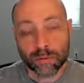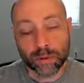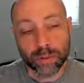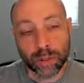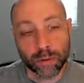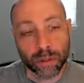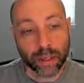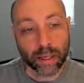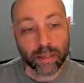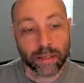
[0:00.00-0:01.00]
for showing
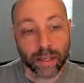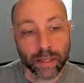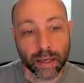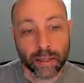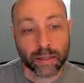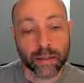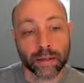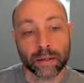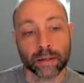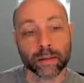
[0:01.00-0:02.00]
a decade
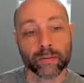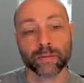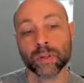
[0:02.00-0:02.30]
of